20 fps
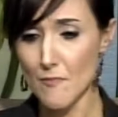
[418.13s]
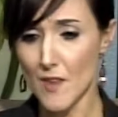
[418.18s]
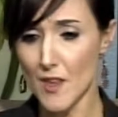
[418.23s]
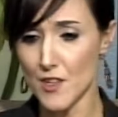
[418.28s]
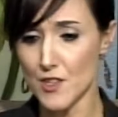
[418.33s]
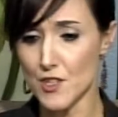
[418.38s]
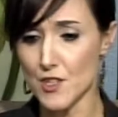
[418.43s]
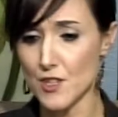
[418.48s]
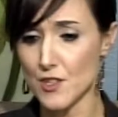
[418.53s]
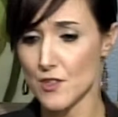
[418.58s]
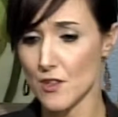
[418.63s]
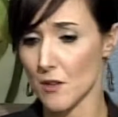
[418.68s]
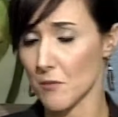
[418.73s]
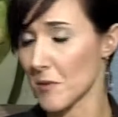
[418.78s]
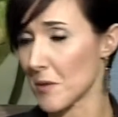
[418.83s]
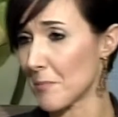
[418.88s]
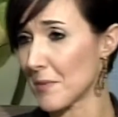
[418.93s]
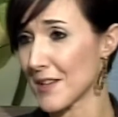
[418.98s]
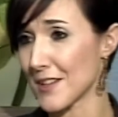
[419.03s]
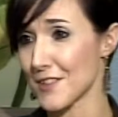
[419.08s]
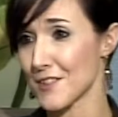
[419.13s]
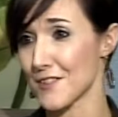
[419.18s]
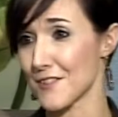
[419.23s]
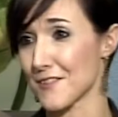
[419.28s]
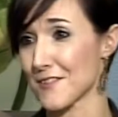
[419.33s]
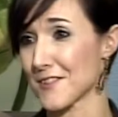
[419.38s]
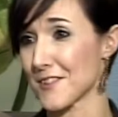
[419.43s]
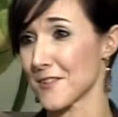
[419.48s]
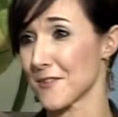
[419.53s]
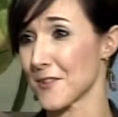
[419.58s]
And she showed me
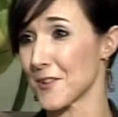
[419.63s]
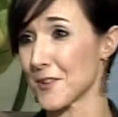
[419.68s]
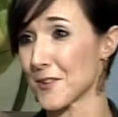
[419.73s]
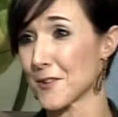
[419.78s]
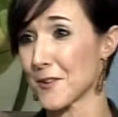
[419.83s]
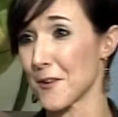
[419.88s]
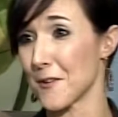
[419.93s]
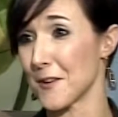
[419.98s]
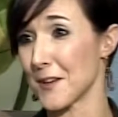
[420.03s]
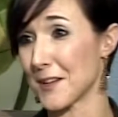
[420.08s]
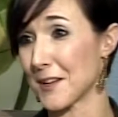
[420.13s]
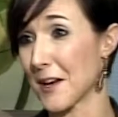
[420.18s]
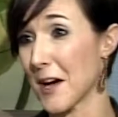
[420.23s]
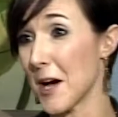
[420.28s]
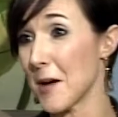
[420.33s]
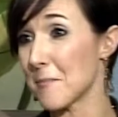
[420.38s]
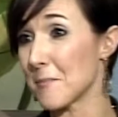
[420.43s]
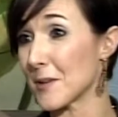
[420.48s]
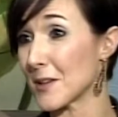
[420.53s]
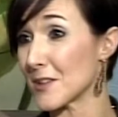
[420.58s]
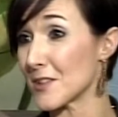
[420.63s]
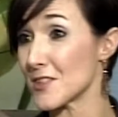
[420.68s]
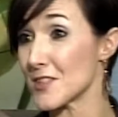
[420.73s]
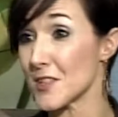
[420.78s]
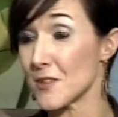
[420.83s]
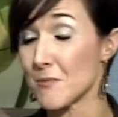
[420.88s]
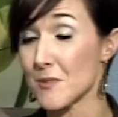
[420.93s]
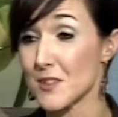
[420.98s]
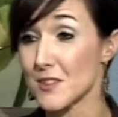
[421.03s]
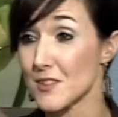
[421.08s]
pictures of her growing up, and
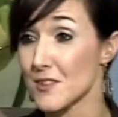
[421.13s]
she went